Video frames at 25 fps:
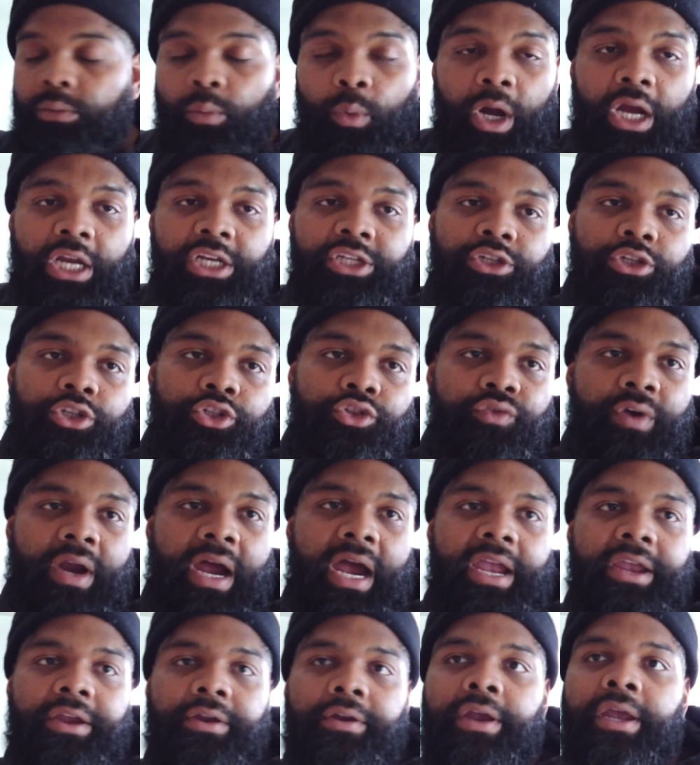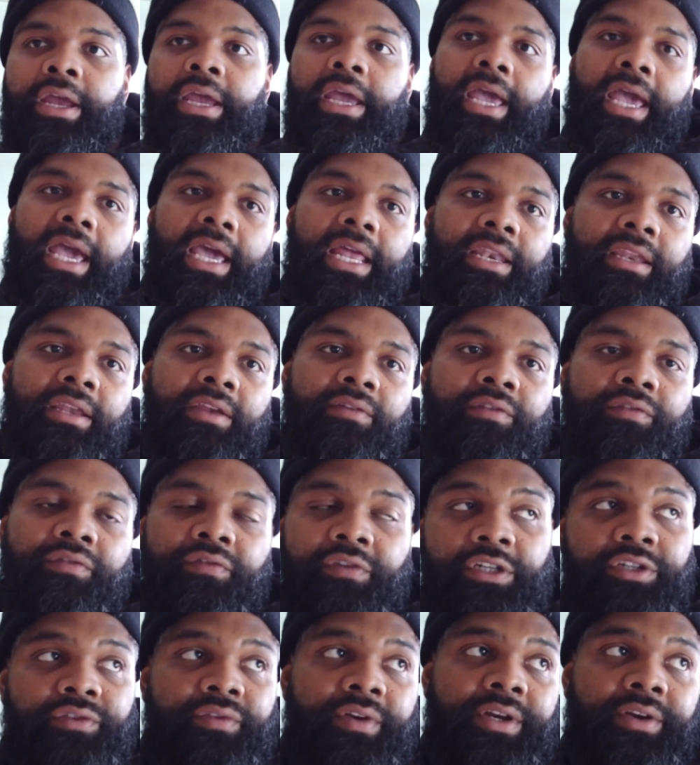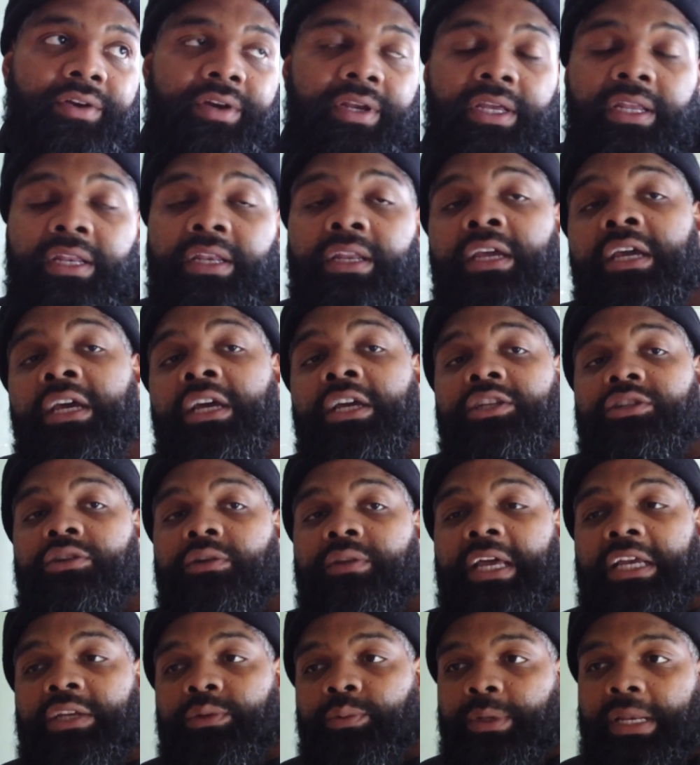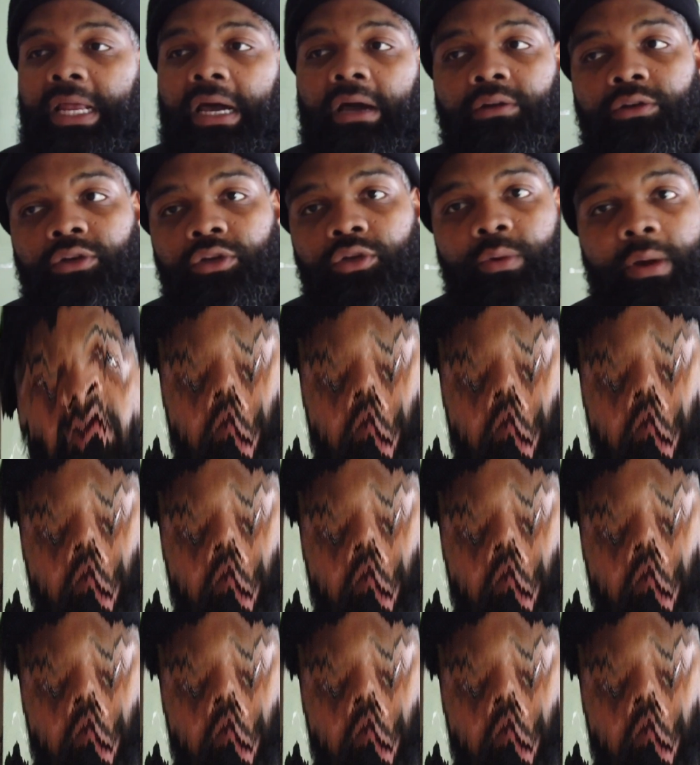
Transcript: washer, dryer, and the refrigerator in. So that's what I'll